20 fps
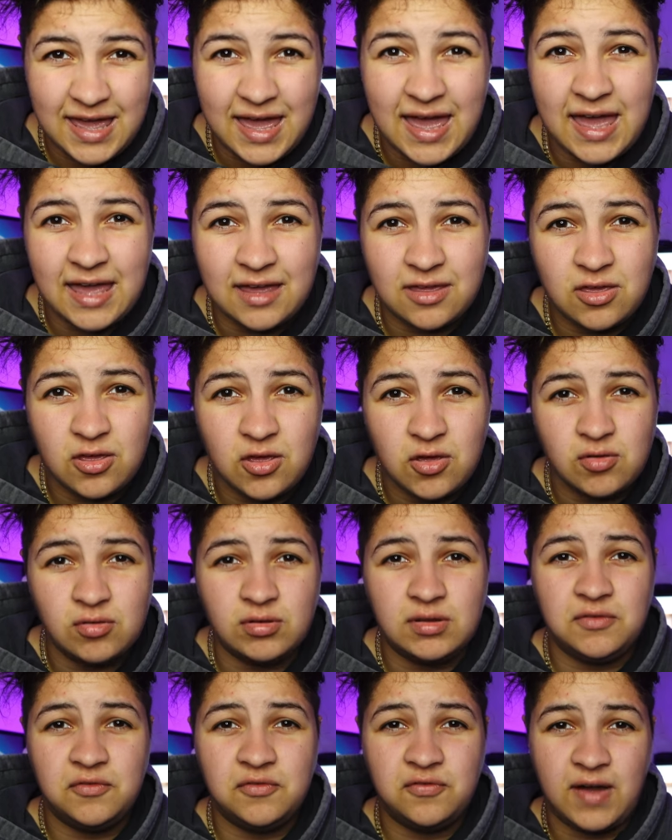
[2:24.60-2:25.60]
Air
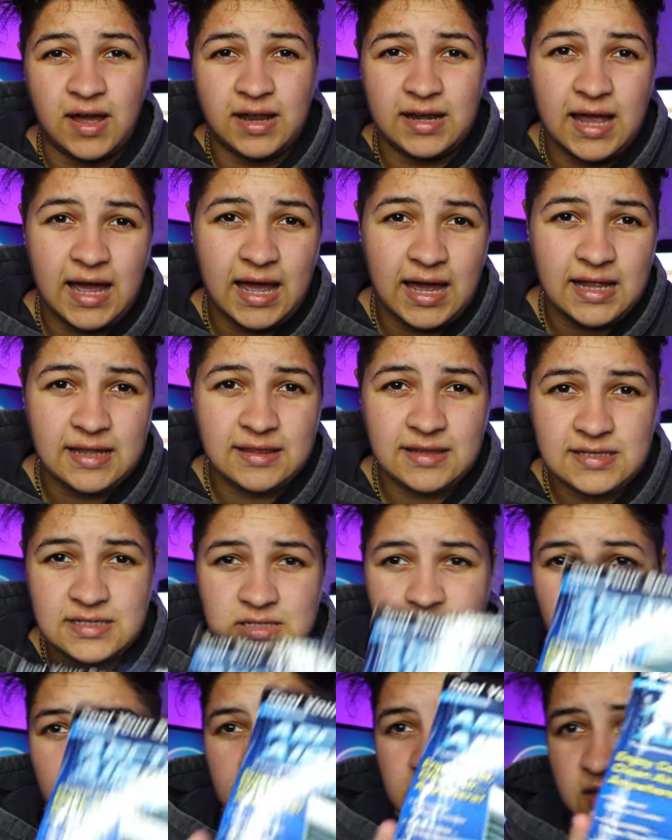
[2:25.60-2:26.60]
cooling fan and this
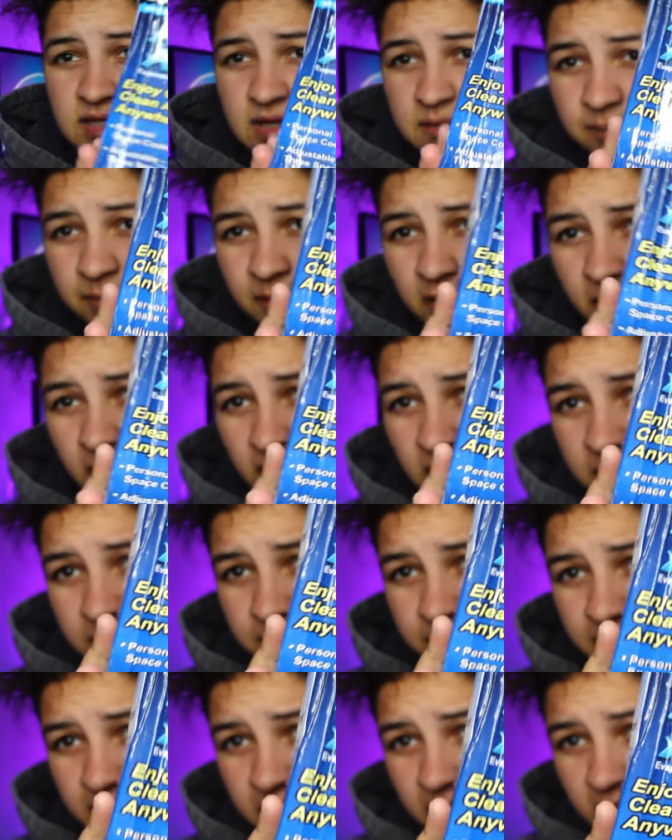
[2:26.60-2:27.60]
is really important
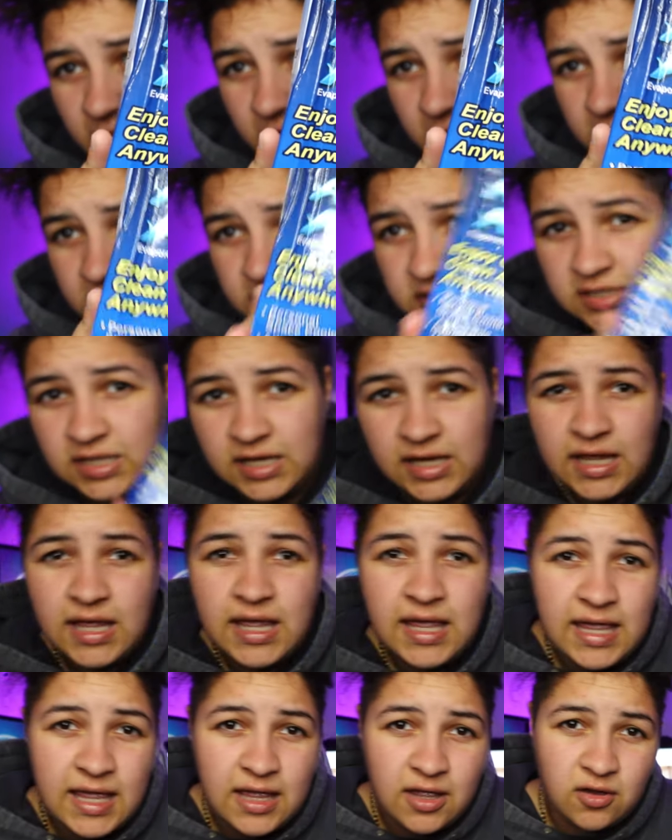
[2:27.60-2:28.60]
because
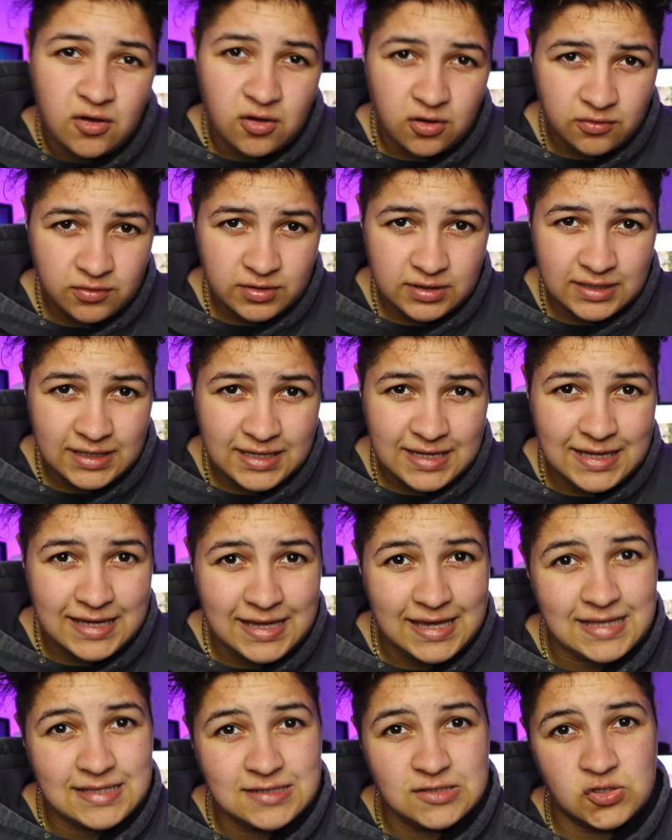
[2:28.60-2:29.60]
currently
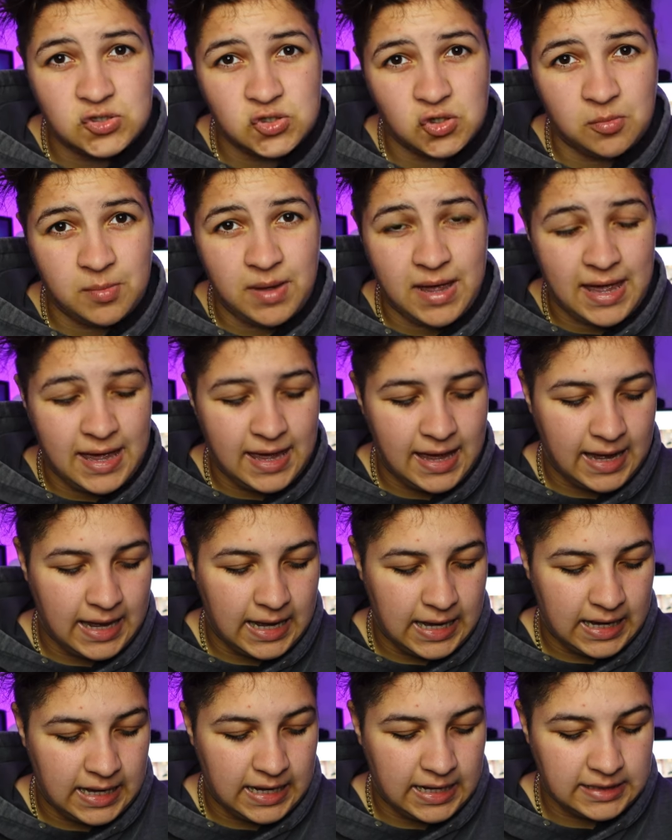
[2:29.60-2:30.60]
it's summer
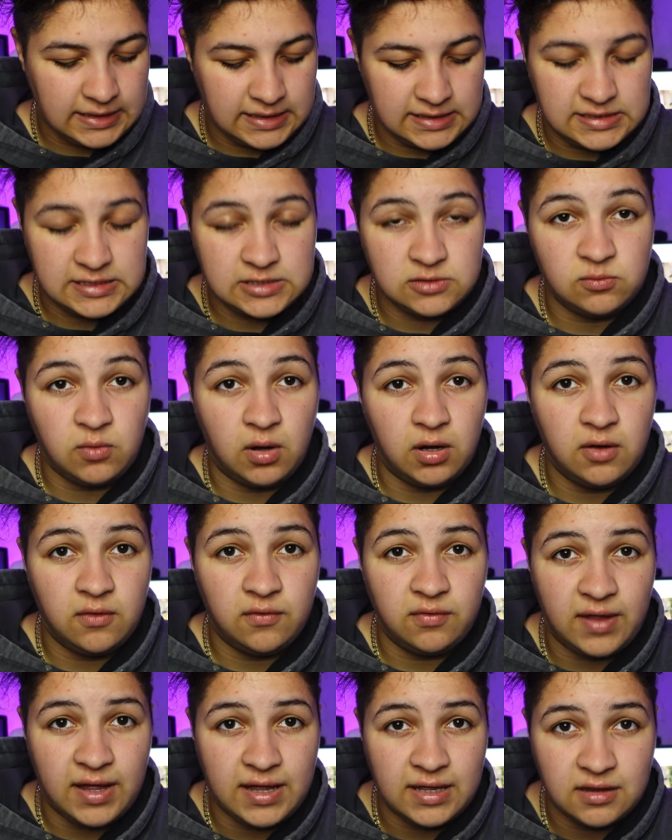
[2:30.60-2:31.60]
and this is one of
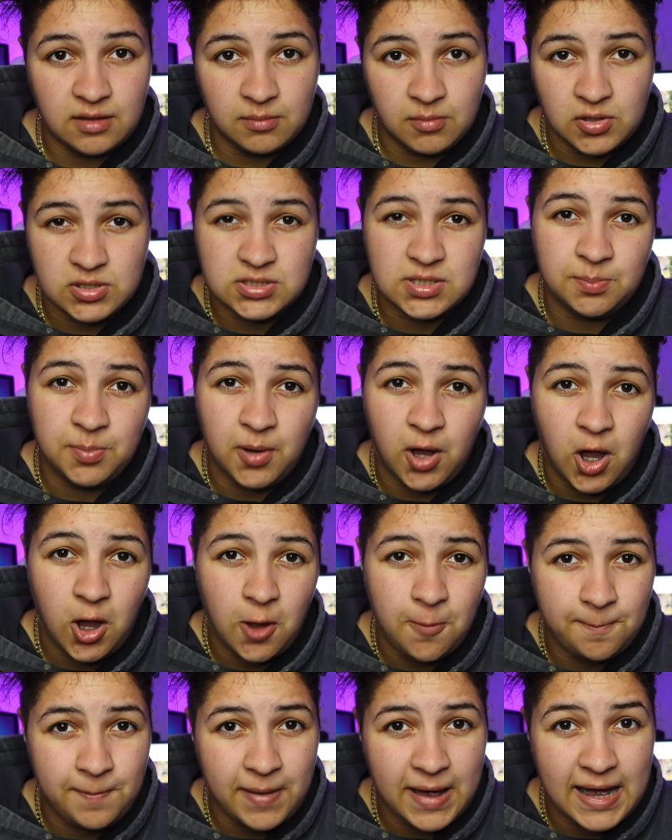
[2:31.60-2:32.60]
like the most
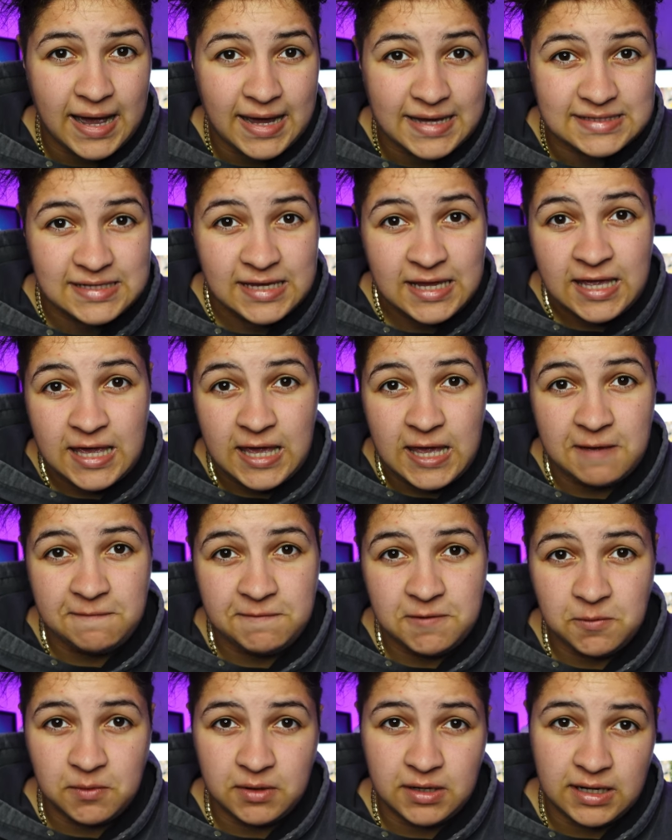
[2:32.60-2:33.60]
important buys if
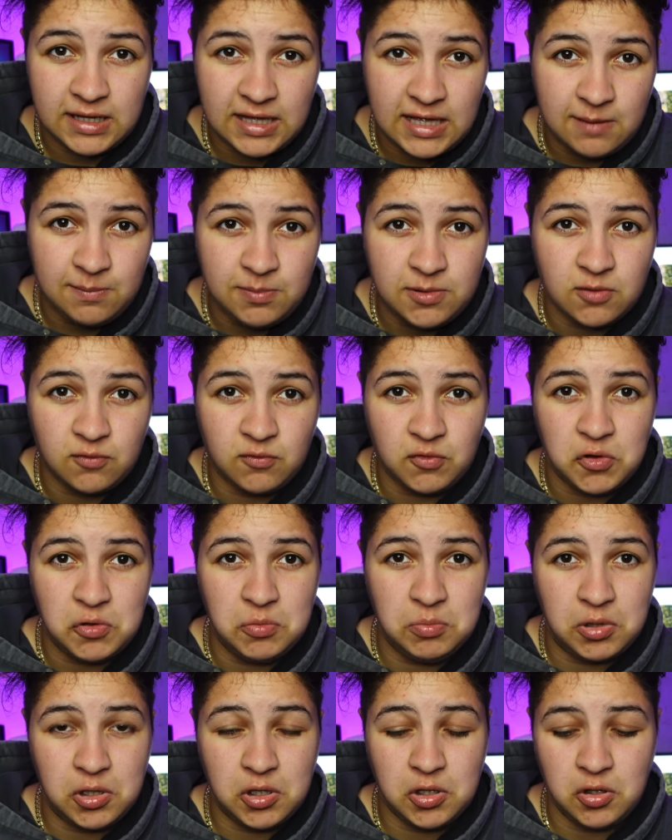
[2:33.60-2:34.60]
you want to keep your
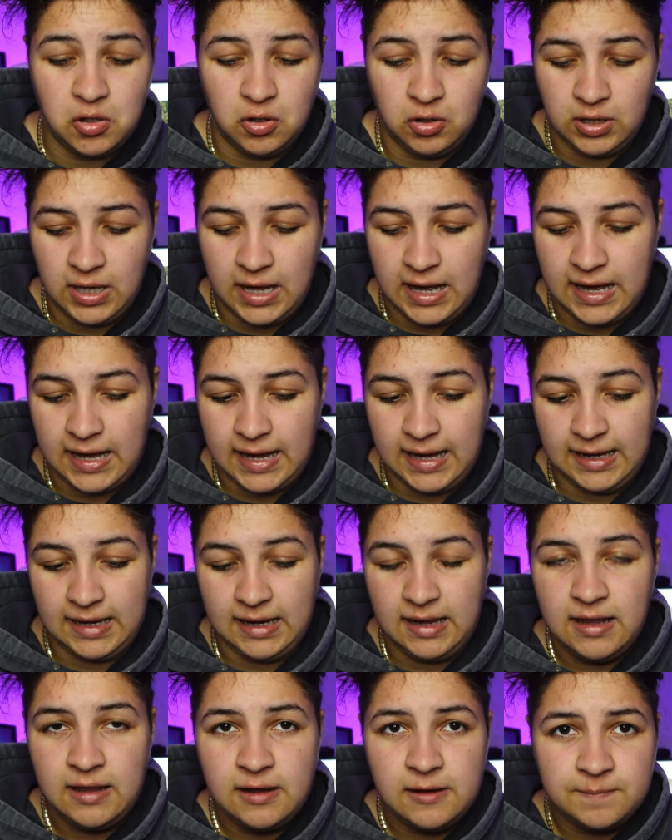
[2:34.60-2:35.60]
room cool and
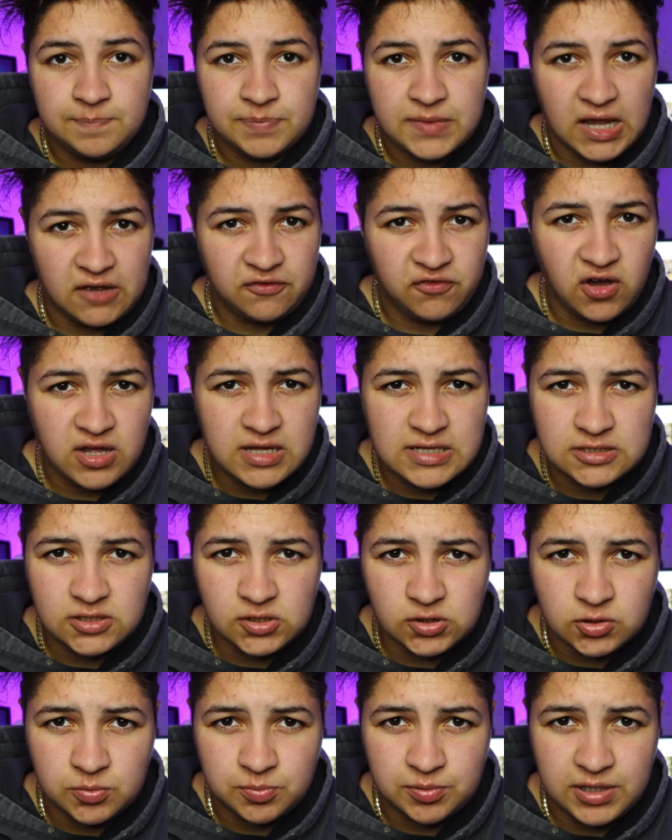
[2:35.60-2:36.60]
I thought this
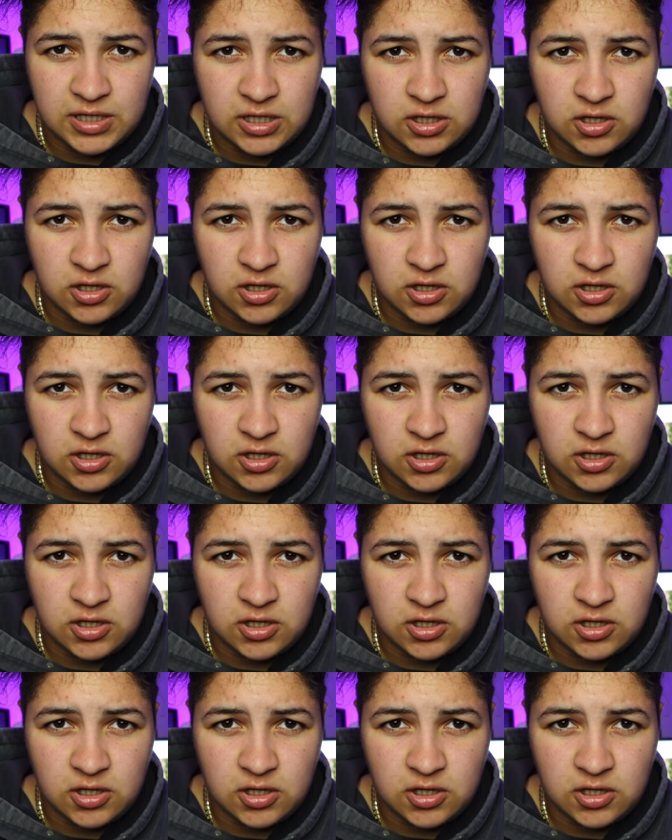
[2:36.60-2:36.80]
looked pretty